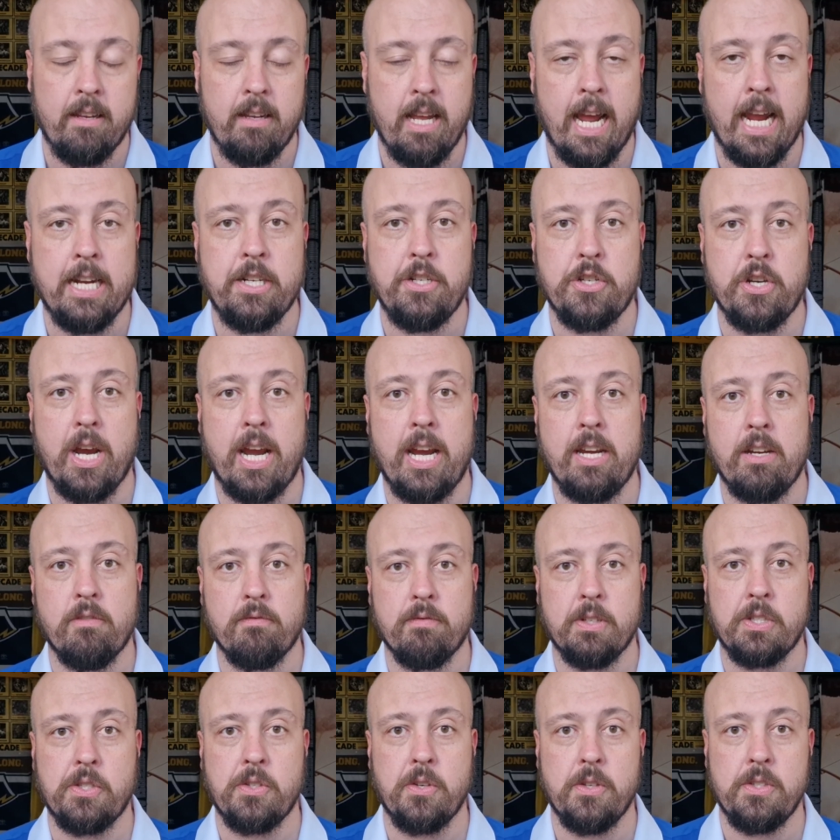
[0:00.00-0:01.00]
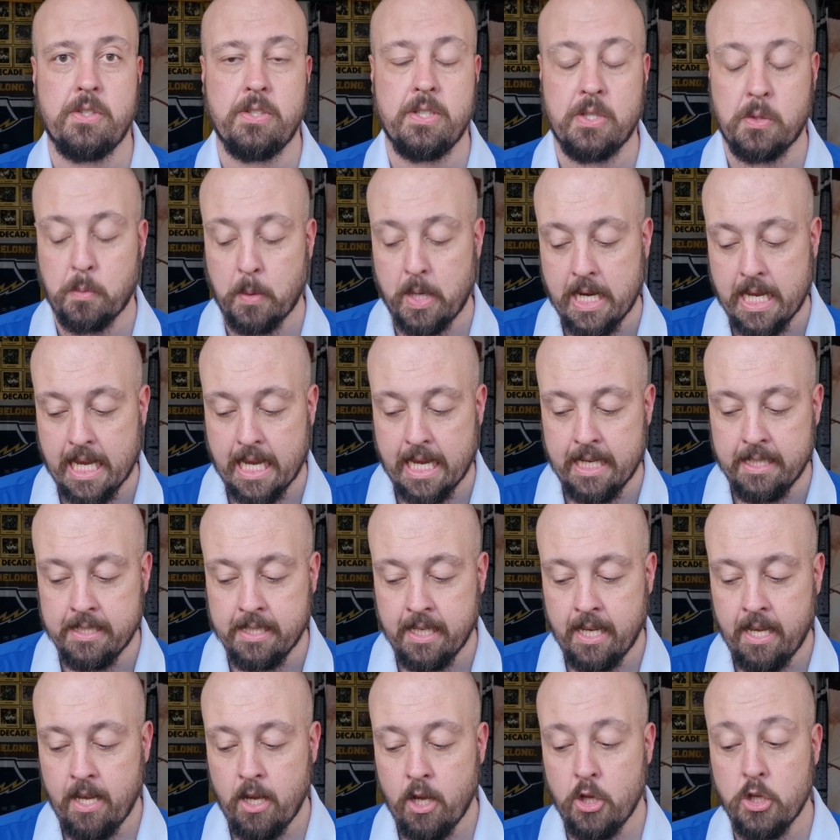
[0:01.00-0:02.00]
AJ returns this weekend.
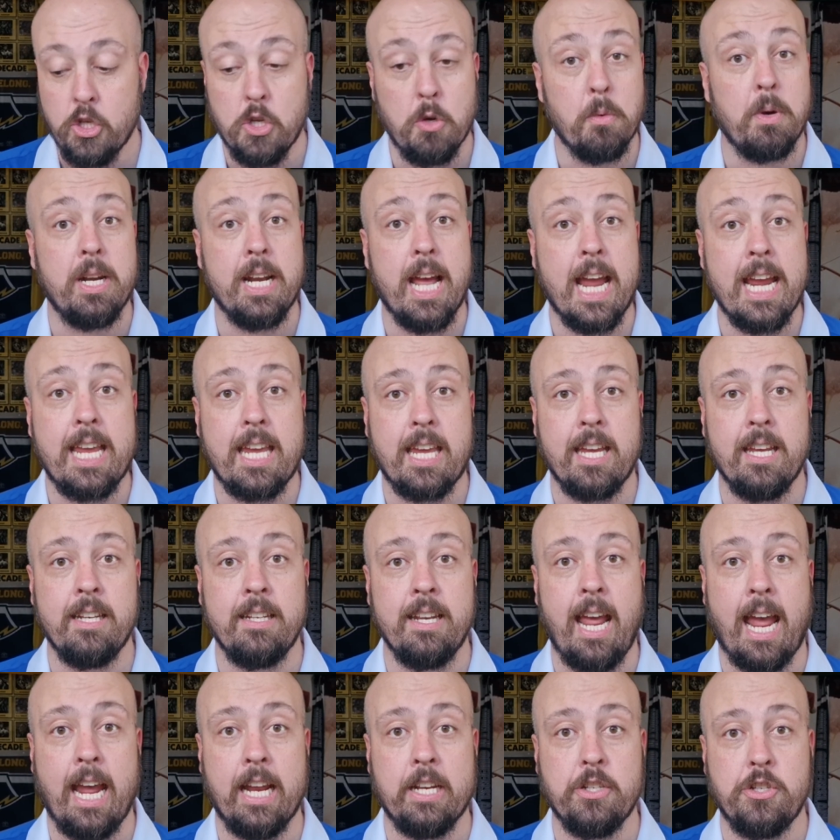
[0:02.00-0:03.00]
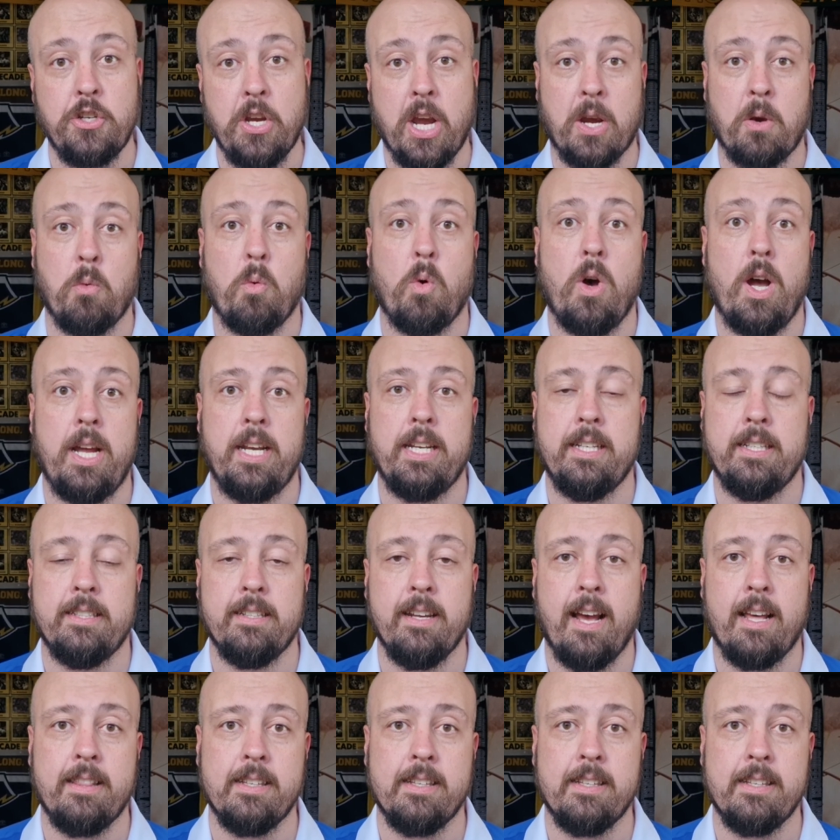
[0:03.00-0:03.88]
Ewan Aitken and Jack Whiten